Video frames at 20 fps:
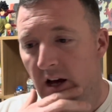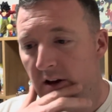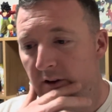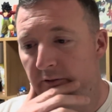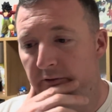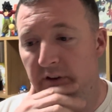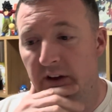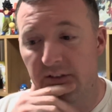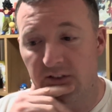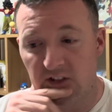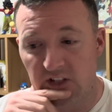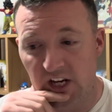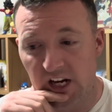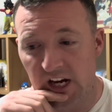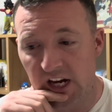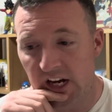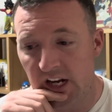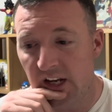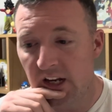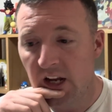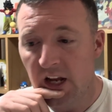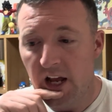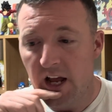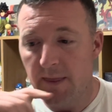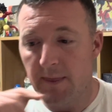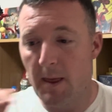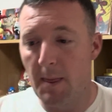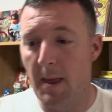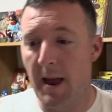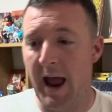15.
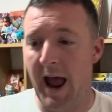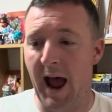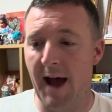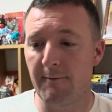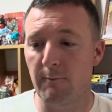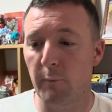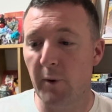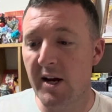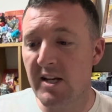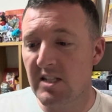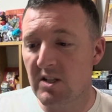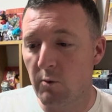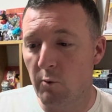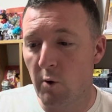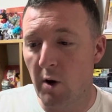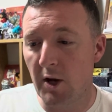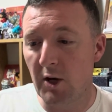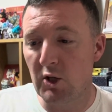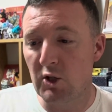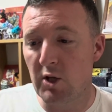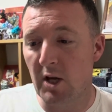Then they have recent one,